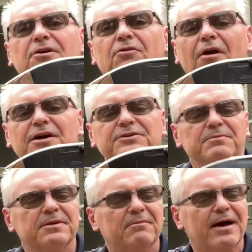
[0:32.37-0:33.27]

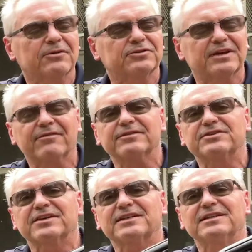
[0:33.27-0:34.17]
Crosman Model
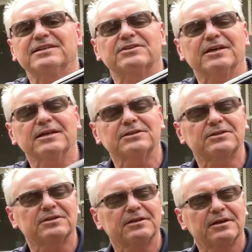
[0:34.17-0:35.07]

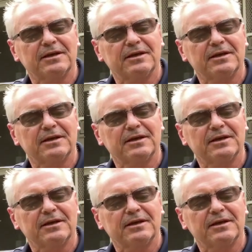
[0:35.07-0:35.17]
766.